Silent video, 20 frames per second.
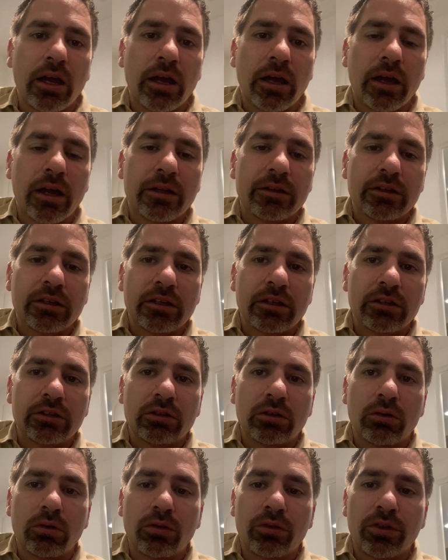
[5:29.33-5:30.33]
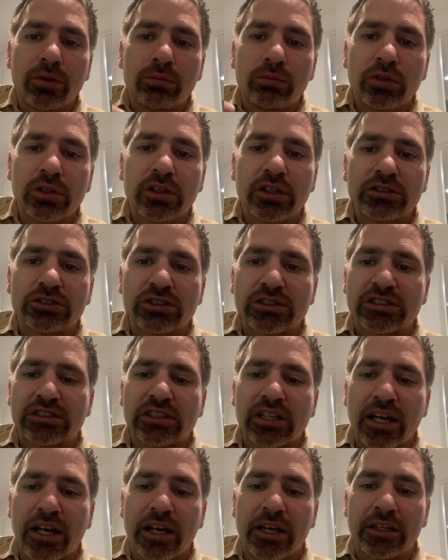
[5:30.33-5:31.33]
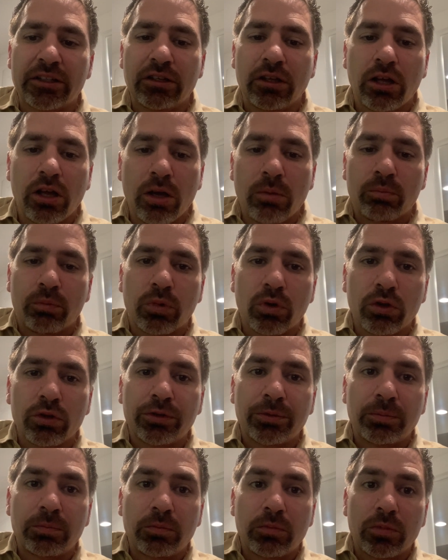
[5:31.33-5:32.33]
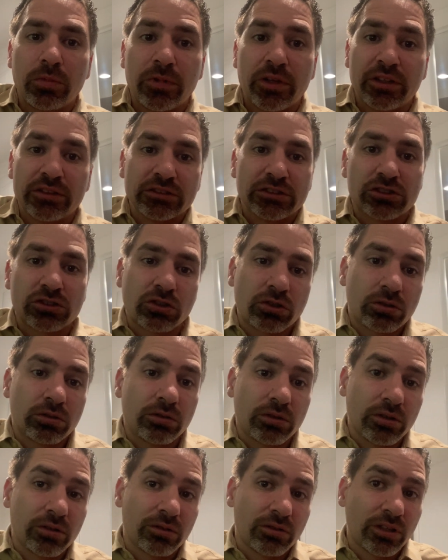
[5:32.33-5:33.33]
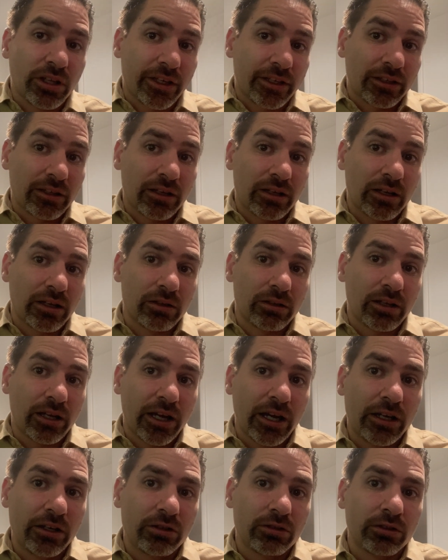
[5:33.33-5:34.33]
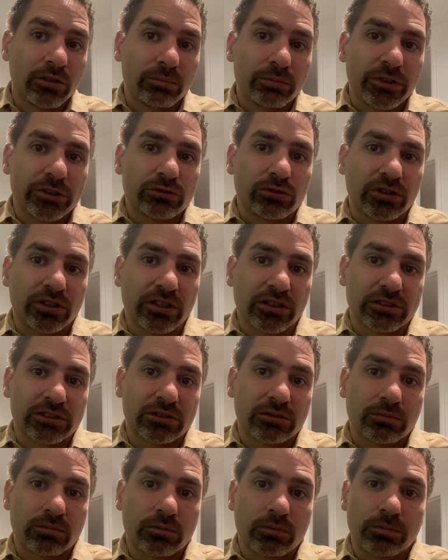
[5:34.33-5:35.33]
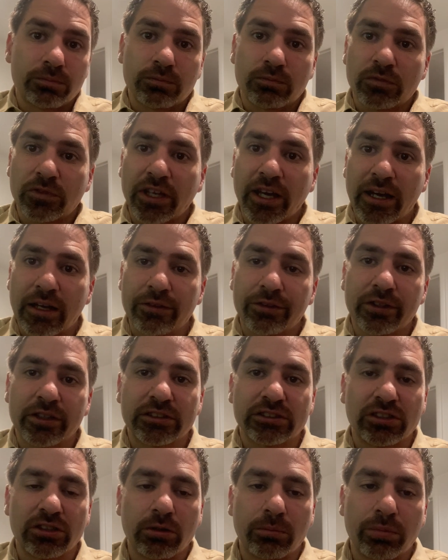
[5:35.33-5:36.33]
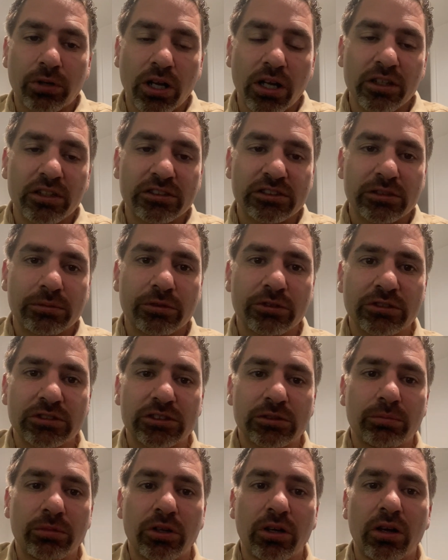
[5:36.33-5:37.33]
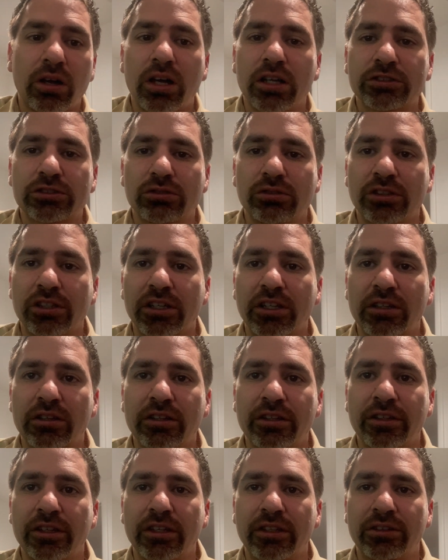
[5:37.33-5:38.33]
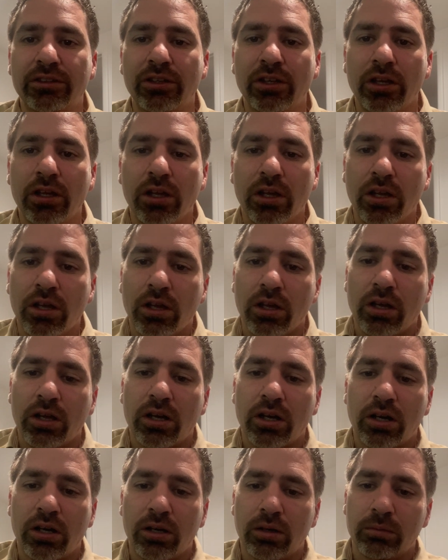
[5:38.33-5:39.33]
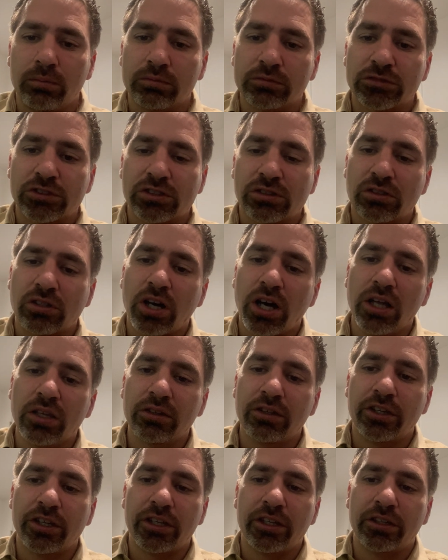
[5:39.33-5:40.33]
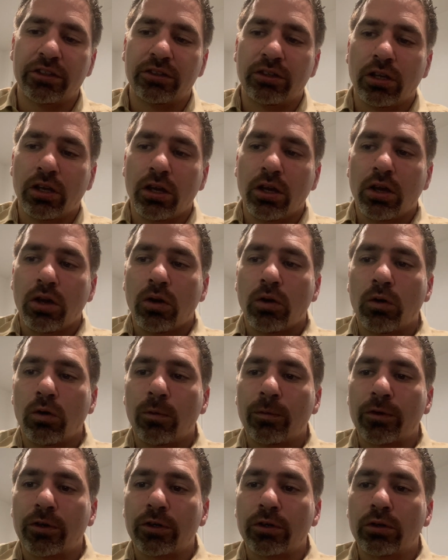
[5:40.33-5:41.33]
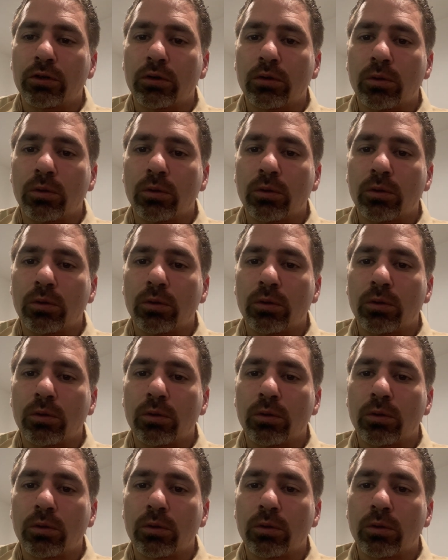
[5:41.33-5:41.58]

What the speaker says: and then the religious side, both in like Ireland between the Catholics and the Protestants, but also in England and Scotland, over